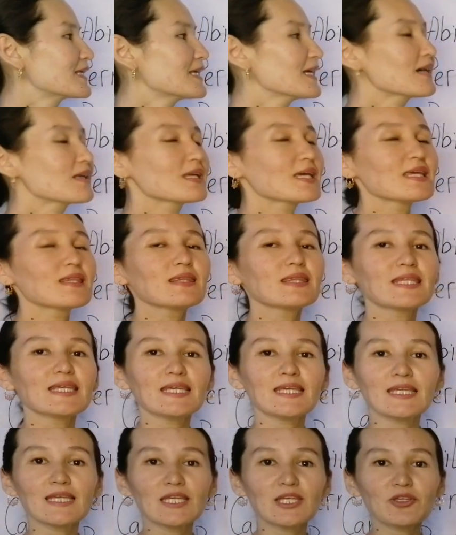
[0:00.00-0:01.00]
Can I
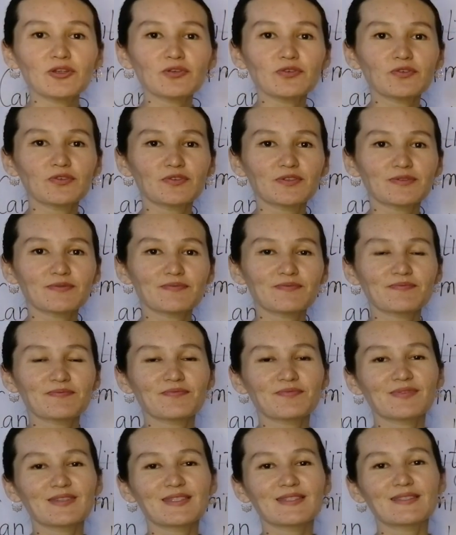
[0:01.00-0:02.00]
leave?
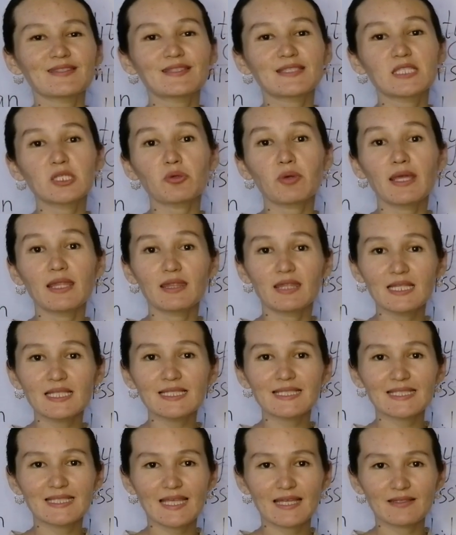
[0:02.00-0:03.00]
So in
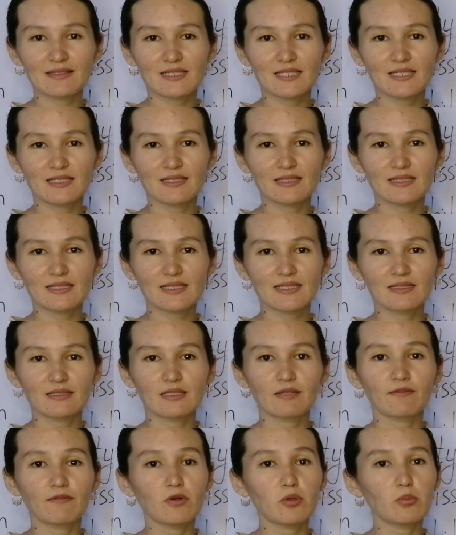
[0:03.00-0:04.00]
this sentence,
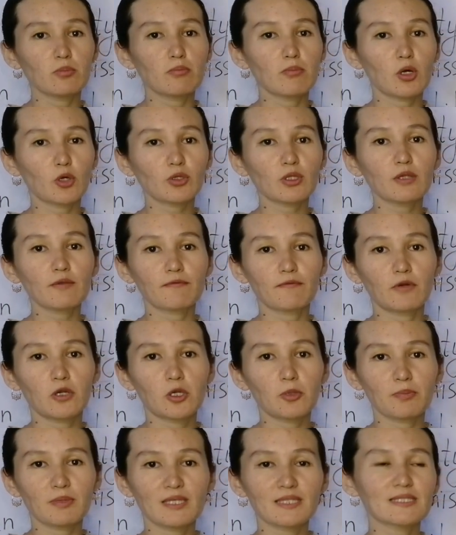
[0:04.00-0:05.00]
the modal
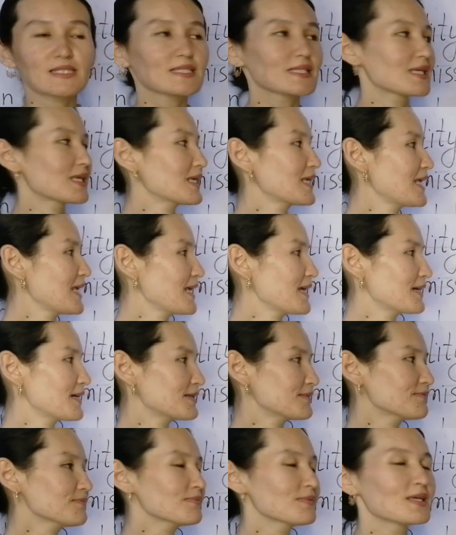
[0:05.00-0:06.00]
verb is
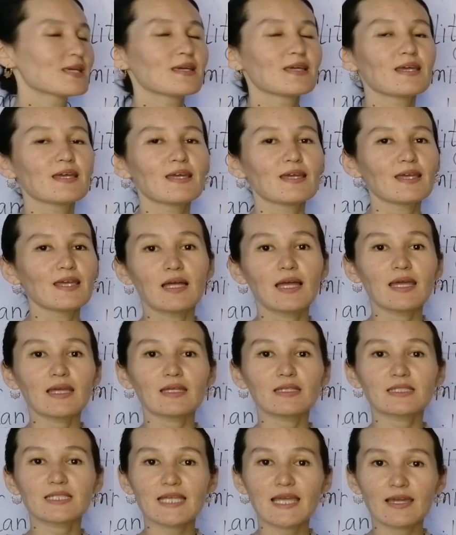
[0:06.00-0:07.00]
can.
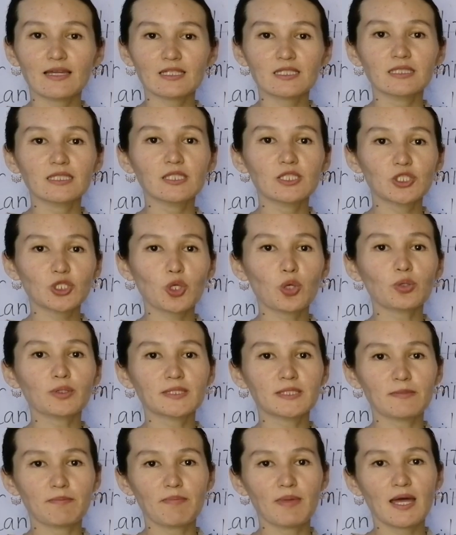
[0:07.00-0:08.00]
It actually
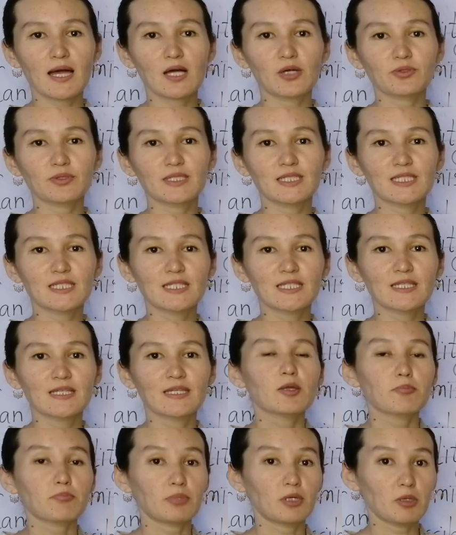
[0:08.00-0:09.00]
talks about
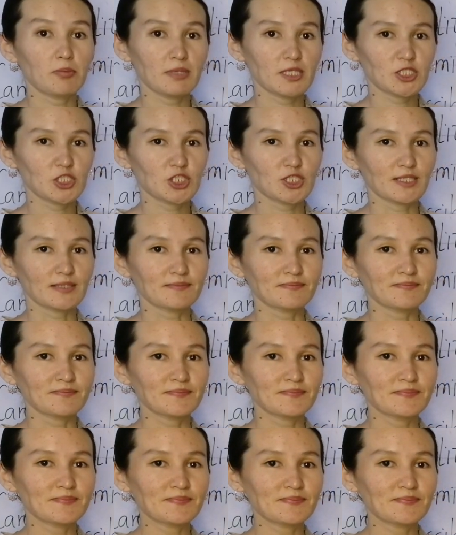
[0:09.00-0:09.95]
permission.